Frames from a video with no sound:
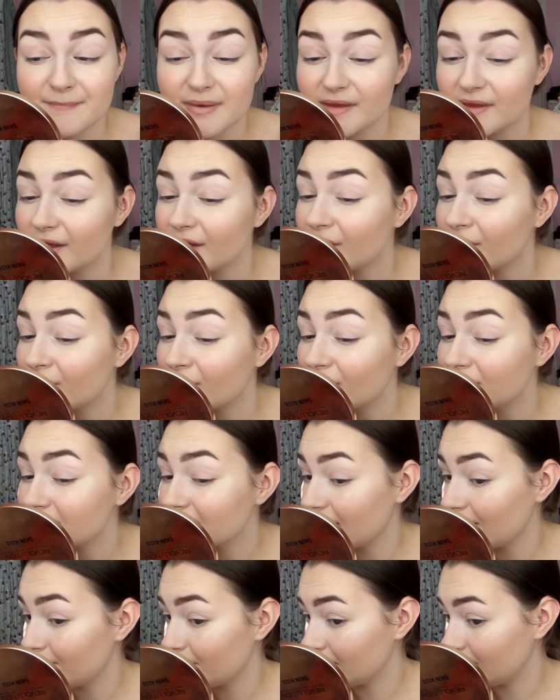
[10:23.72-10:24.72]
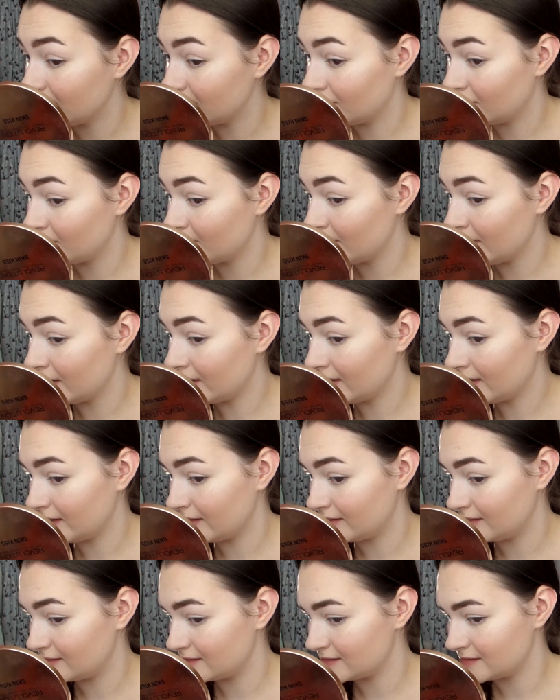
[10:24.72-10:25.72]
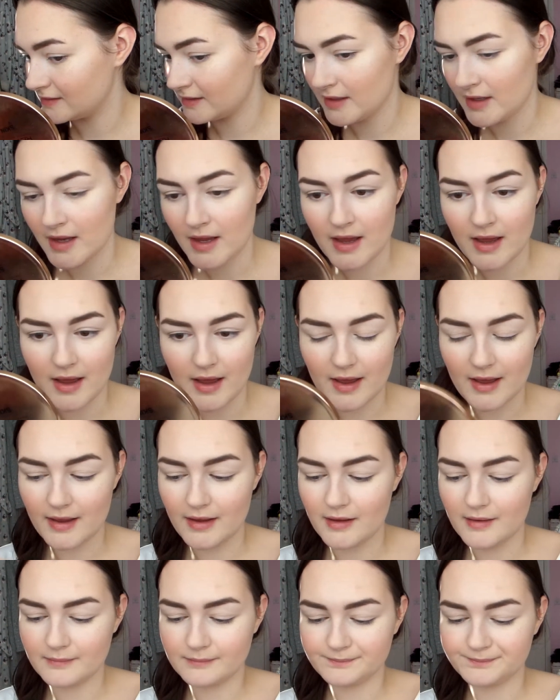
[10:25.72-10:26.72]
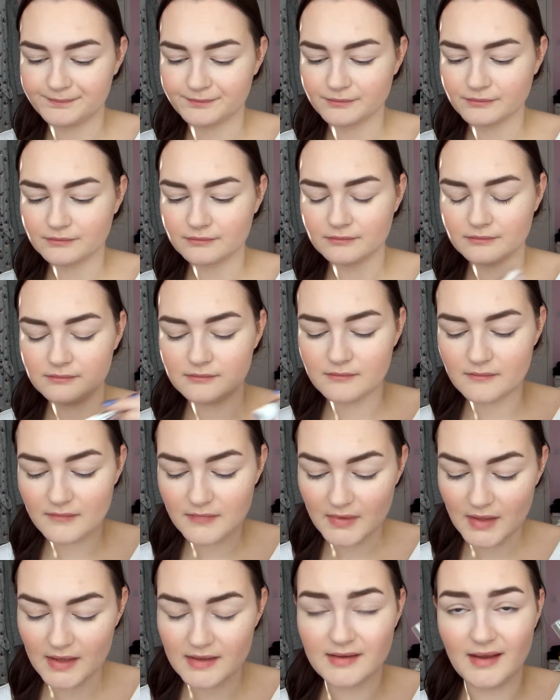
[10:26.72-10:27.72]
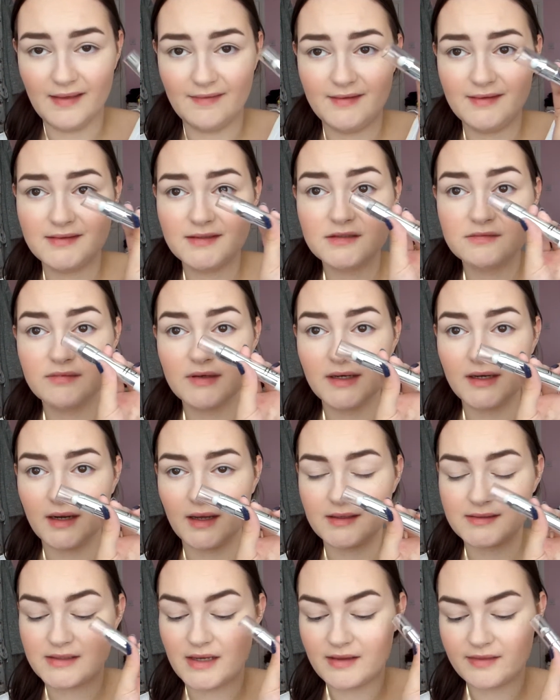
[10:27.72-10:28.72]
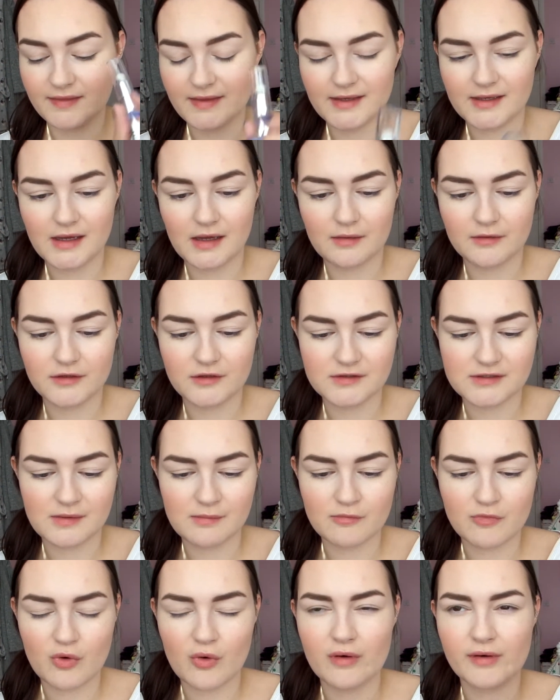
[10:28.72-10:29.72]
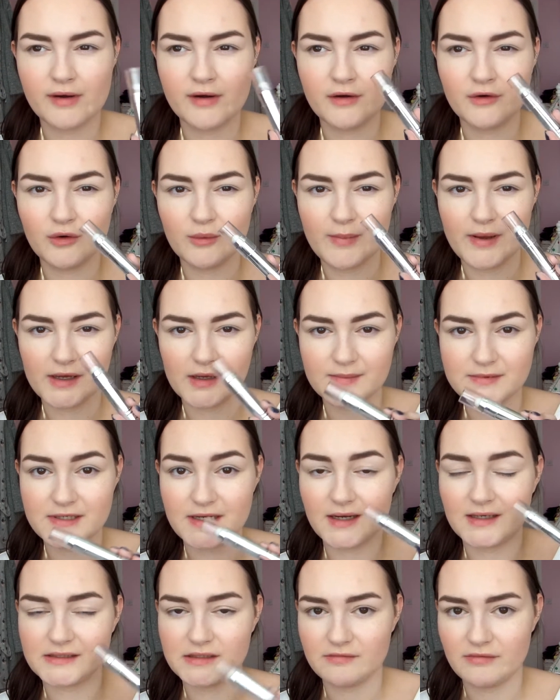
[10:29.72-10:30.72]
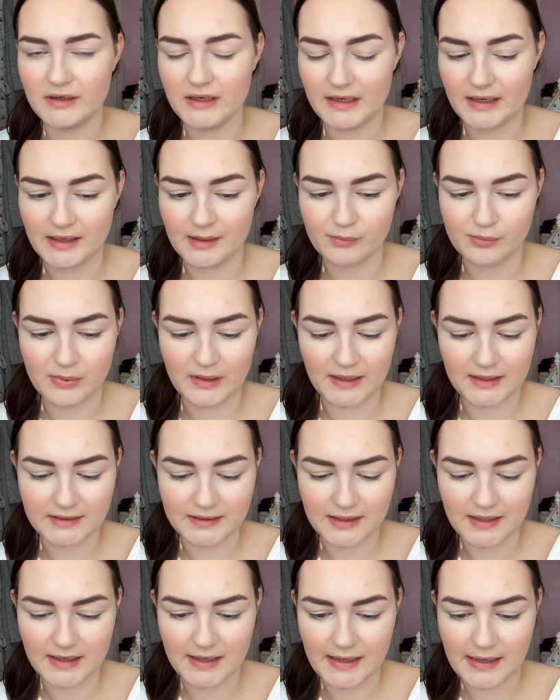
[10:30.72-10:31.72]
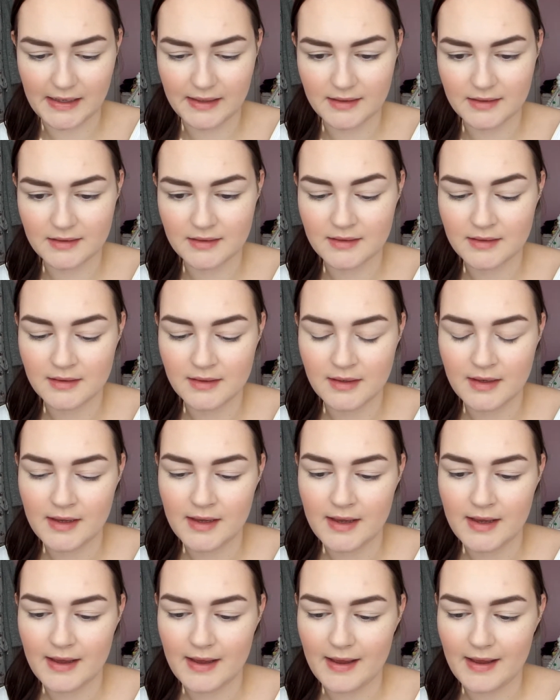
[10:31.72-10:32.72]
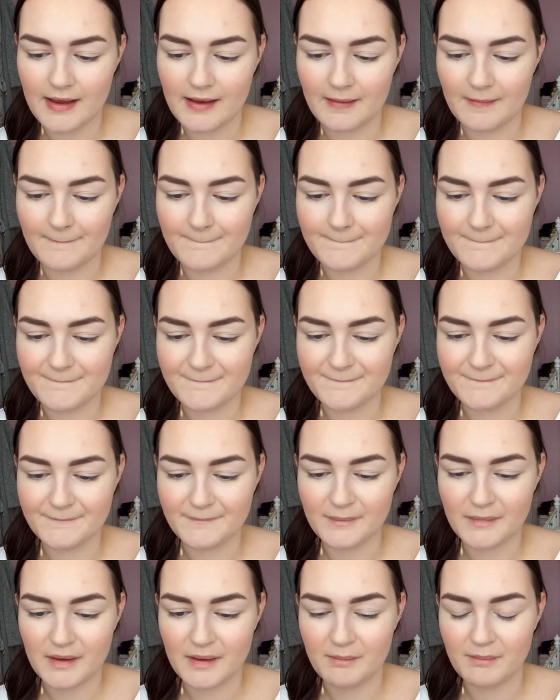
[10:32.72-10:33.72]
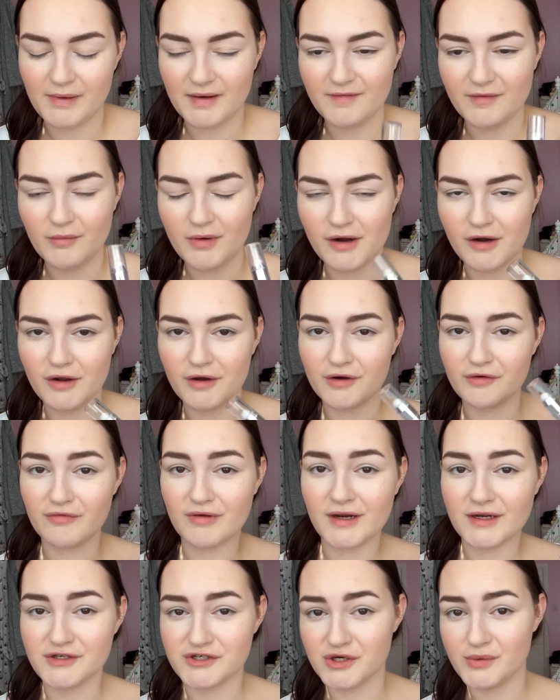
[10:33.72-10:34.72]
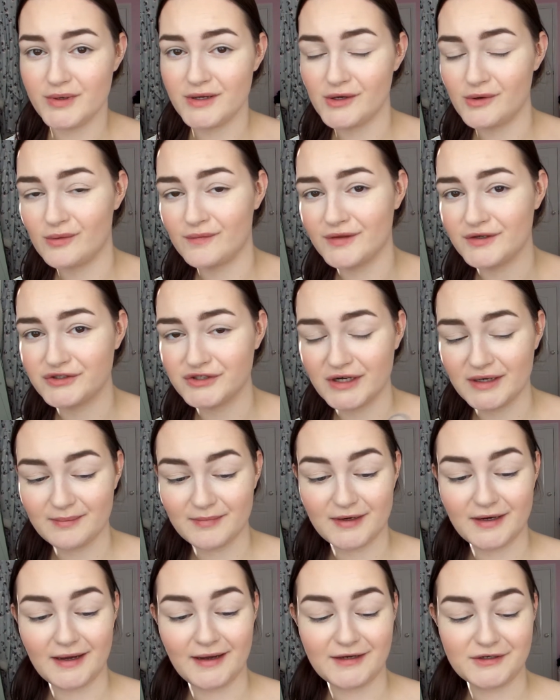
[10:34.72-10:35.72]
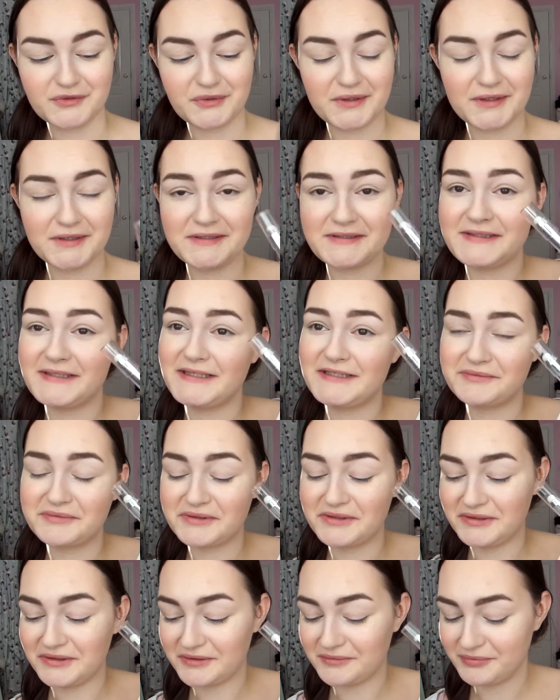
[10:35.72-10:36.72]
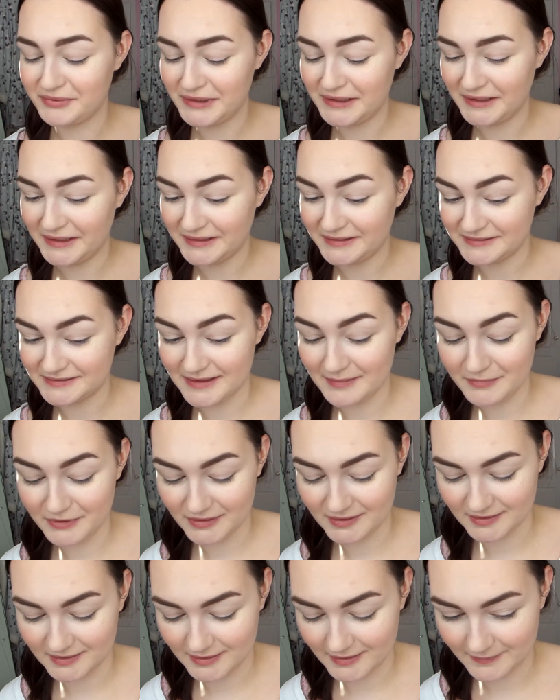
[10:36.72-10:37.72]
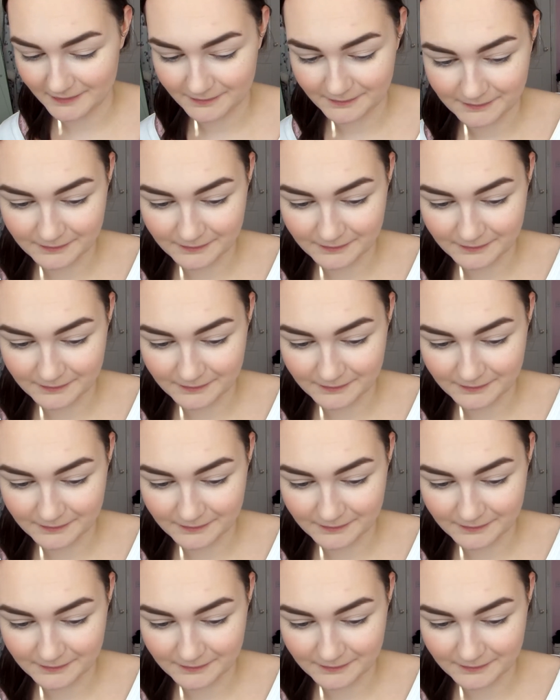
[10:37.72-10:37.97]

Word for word: they are not happy on my eyes. Um, yeah, this is really nice. I think I'll use it more on a no makeup day because I really like a blinding highlight. Um, but if you want to look really dewy, go to the gym and hydrated, this would look pretty nice, I'm not going to lie.